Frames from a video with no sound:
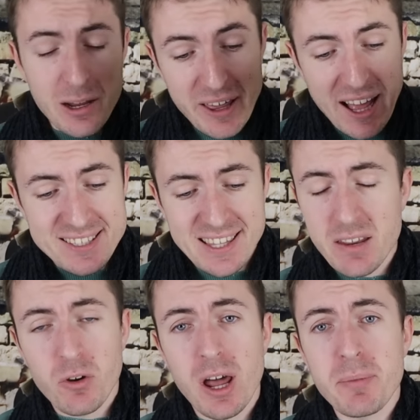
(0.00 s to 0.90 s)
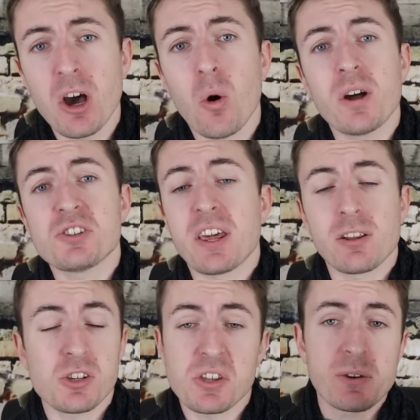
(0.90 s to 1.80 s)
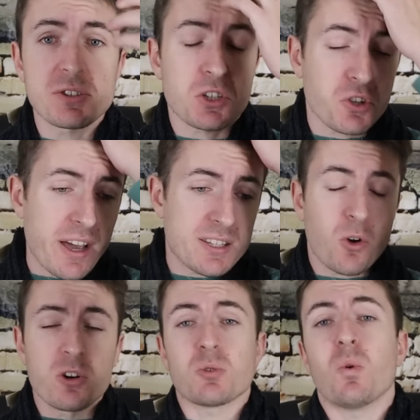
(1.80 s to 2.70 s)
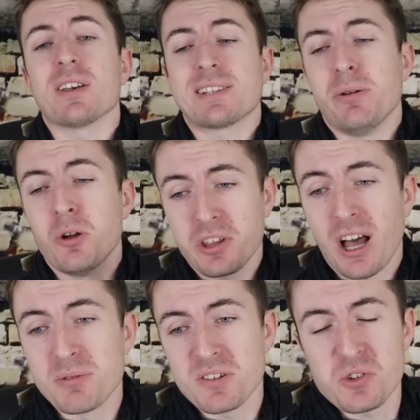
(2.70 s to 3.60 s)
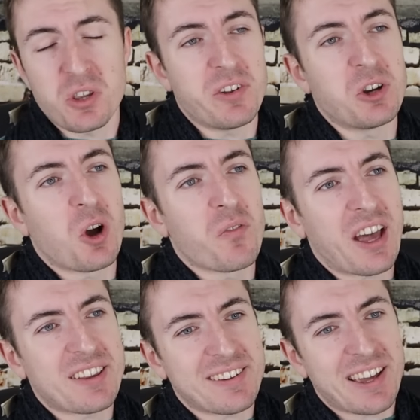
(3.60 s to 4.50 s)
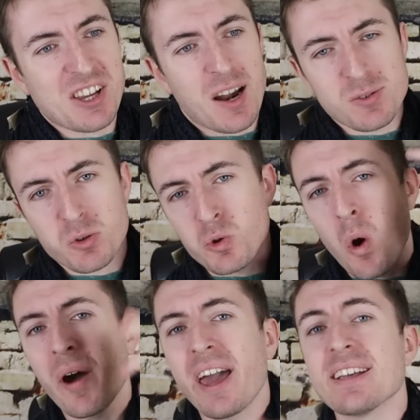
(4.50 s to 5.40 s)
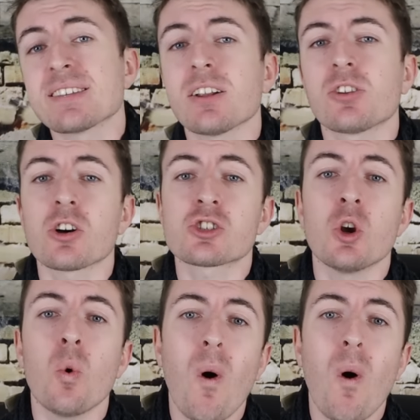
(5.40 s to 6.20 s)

Anyway, that's the interview. Let me know what you think. Did you think it was a disgrace? Of course it was. Let me know in the comments. If you enjoyed the video, don't forget to give a like, share, and subscribe. As always, I'll talk shit in a